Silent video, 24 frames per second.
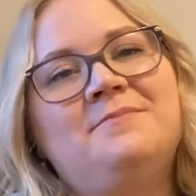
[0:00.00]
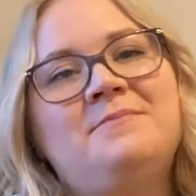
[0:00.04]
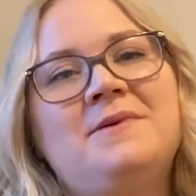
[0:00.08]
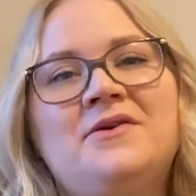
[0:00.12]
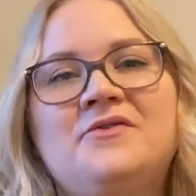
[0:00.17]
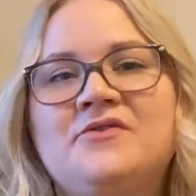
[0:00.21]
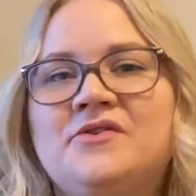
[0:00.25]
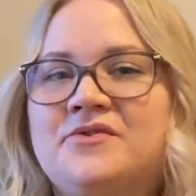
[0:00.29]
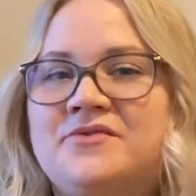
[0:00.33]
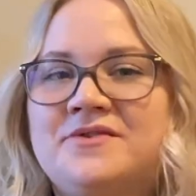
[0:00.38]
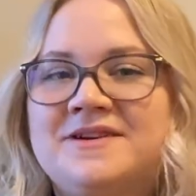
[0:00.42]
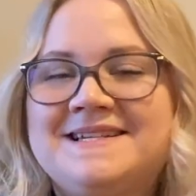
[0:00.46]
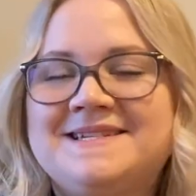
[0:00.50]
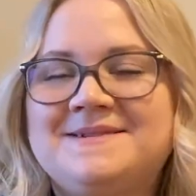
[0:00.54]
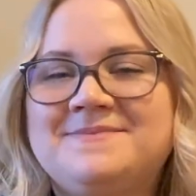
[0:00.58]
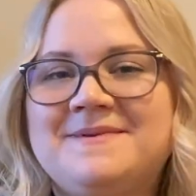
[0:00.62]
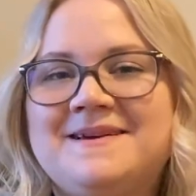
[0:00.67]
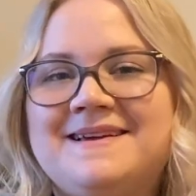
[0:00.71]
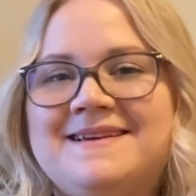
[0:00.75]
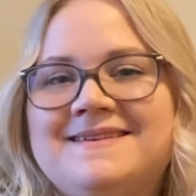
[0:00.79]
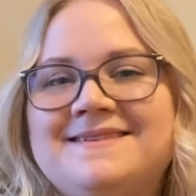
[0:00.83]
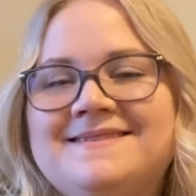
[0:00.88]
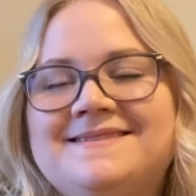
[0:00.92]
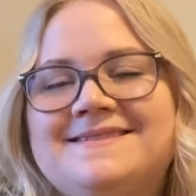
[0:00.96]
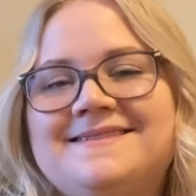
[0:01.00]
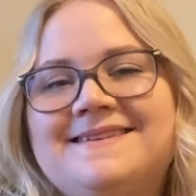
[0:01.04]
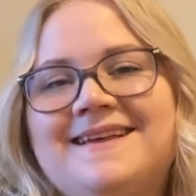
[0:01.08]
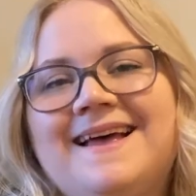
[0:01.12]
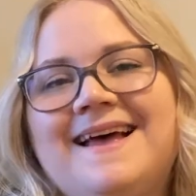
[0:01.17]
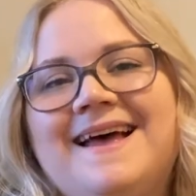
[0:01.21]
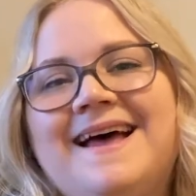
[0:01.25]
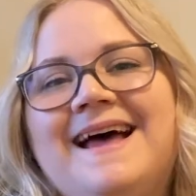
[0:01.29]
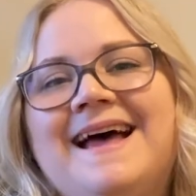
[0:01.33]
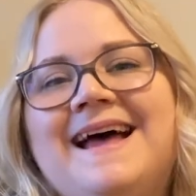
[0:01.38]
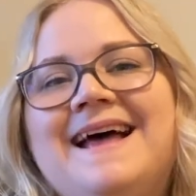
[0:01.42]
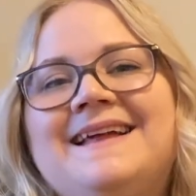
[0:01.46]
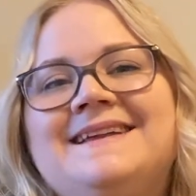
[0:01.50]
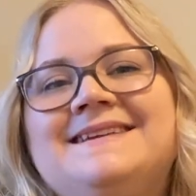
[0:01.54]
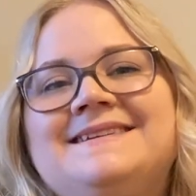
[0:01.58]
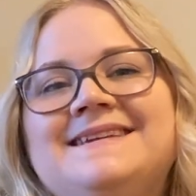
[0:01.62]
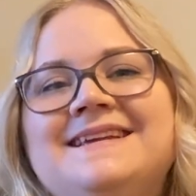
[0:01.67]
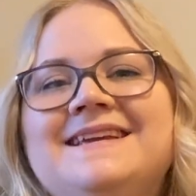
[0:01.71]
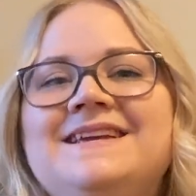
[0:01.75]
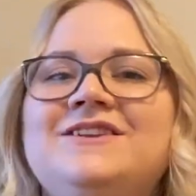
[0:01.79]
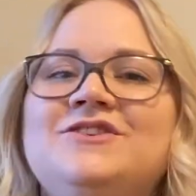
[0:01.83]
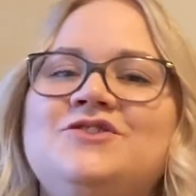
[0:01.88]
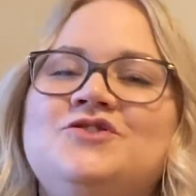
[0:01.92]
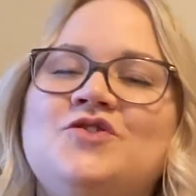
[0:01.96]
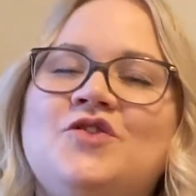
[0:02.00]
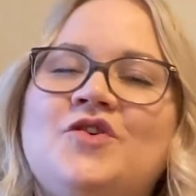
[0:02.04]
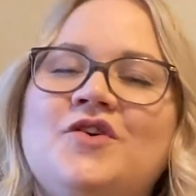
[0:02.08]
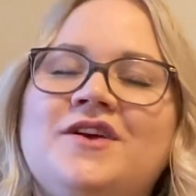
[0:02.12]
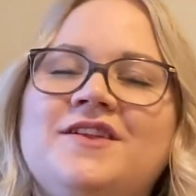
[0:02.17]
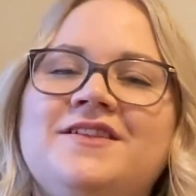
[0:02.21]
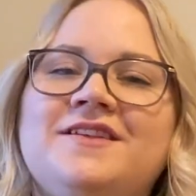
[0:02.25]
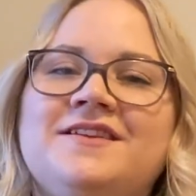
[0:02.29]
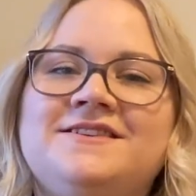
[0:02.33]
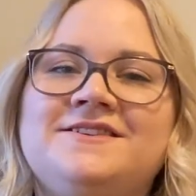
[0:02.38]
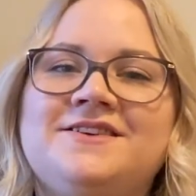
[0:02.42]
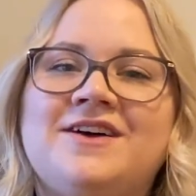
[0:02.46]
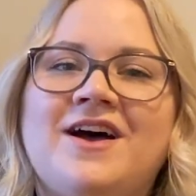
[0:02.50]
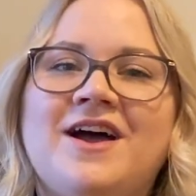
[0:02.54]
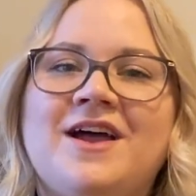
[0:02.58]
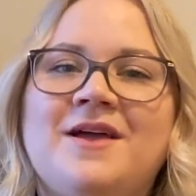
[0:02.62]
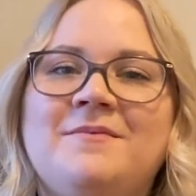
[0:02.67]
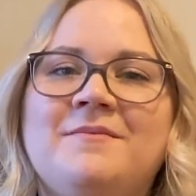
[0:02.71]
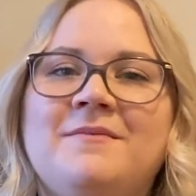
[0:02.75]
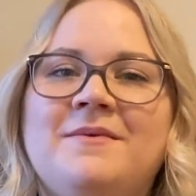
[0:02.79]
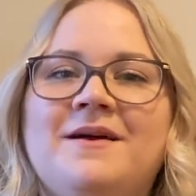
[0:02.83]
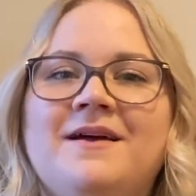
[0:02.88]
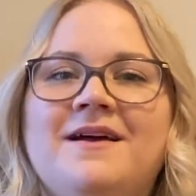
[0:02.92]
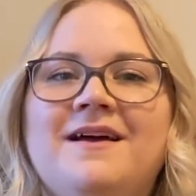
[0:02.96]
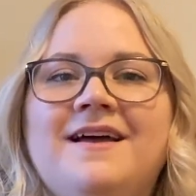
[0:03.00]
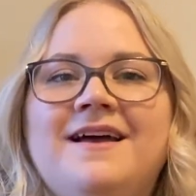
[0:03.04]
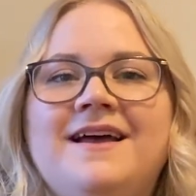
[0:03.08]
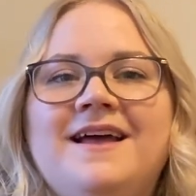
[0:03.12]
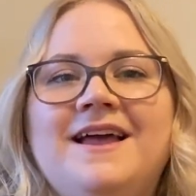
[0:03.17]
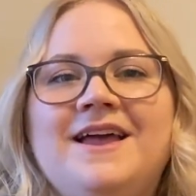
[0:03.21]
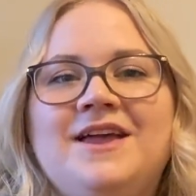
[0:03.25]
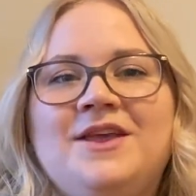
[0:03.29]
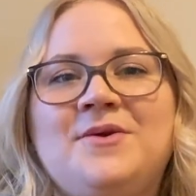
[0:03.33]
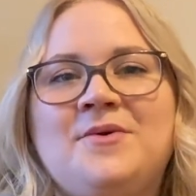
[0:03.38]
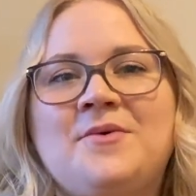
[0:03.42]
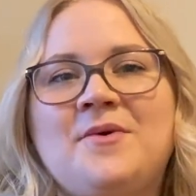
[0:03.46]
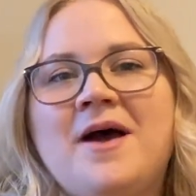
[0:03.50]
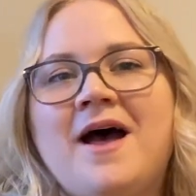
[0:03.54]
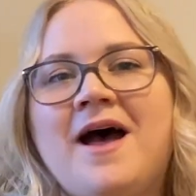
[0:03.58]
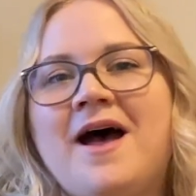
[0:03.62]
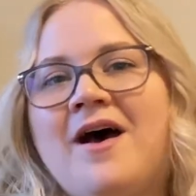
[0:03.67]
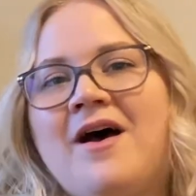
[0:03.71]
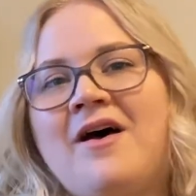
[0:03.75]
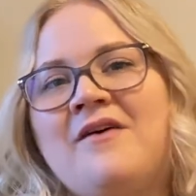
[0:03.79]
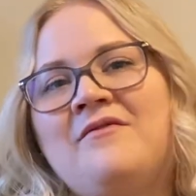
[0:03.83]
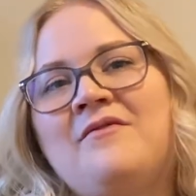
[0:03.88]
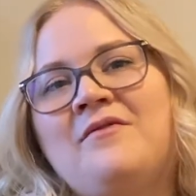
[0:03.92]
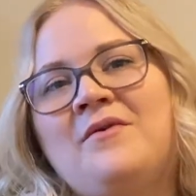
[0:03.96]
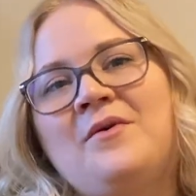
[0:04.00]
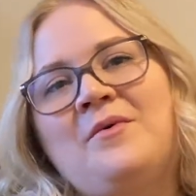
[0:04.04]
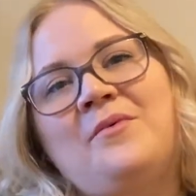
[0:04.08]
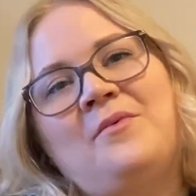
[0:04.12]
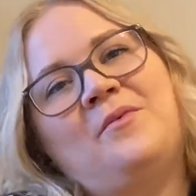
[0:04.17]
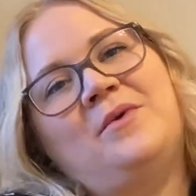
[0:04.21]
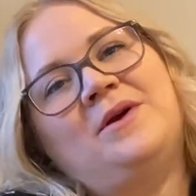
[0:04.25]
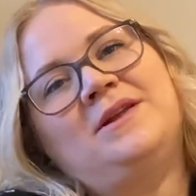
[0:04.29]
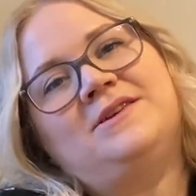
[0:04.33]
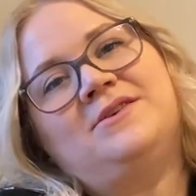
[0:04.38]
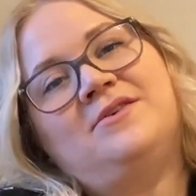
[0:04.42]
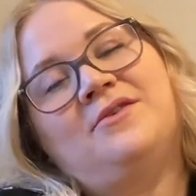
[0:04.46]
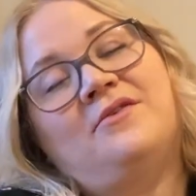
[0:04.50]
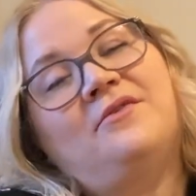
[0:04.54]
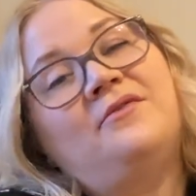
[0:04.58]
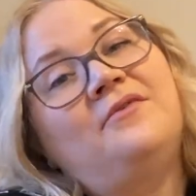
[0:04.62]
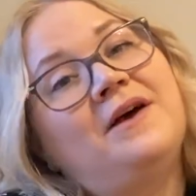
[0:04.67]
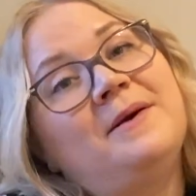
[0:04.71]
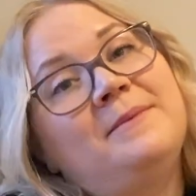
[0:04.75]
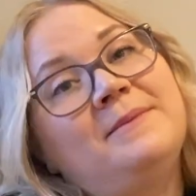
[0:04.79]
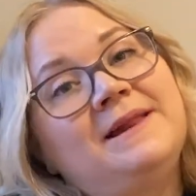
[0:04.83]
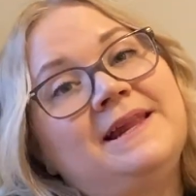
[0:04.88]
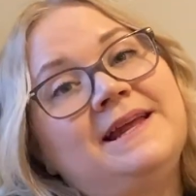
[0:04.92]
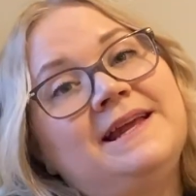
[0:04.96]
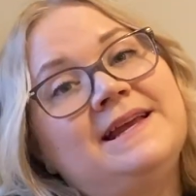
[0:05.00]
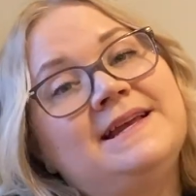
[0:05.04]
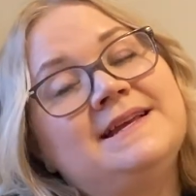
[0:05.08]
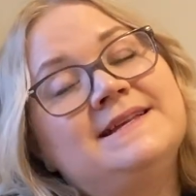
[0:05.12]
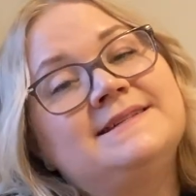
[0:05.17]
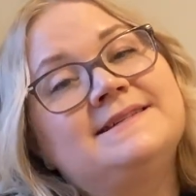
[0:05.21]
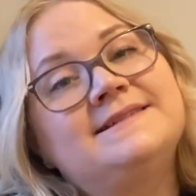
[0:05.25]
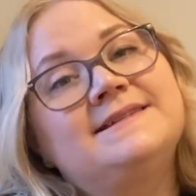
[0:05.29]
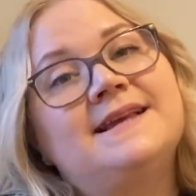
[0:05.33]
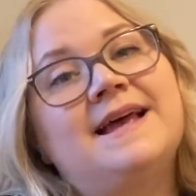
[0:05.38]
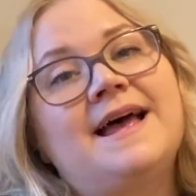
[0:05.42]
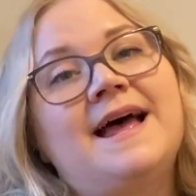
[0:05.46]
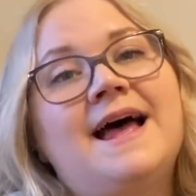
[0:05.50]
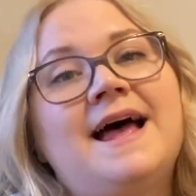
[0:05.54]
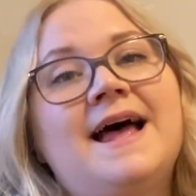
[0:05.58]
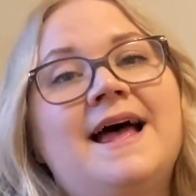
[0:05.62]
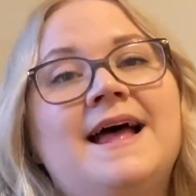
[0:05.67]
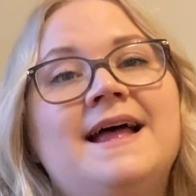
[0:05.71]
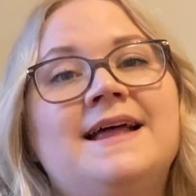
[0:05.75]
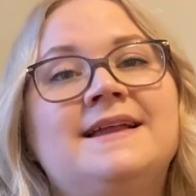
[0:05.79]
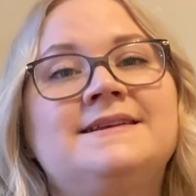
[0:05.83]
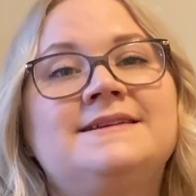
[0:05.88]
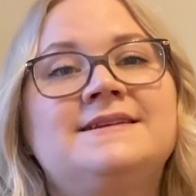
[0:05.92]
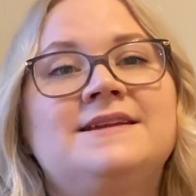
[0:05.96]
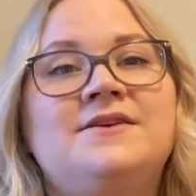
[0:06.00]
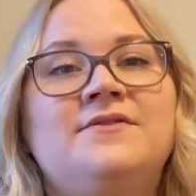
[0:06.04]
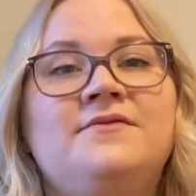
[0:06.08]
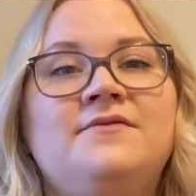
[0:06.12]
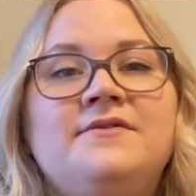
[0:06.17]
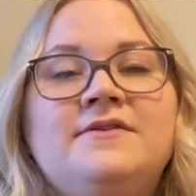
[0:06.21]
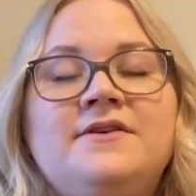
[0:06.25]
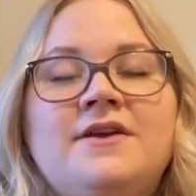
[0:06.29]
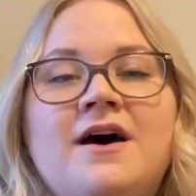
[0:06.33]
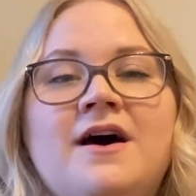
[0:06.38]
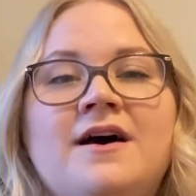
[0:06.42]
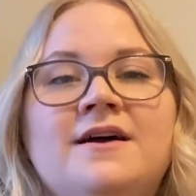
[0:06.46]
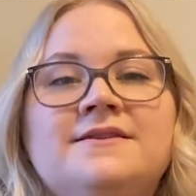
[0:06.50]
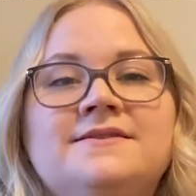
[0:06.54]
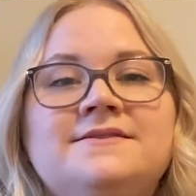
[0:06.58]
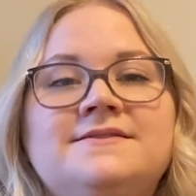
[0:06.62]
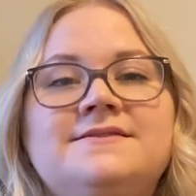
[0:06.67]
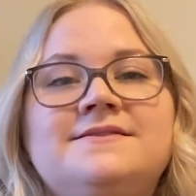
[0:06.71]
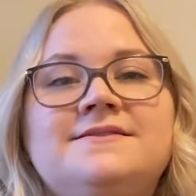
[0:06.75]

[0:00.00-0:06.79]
Merry Christmas, and enjoy the time you have with your families. And if not,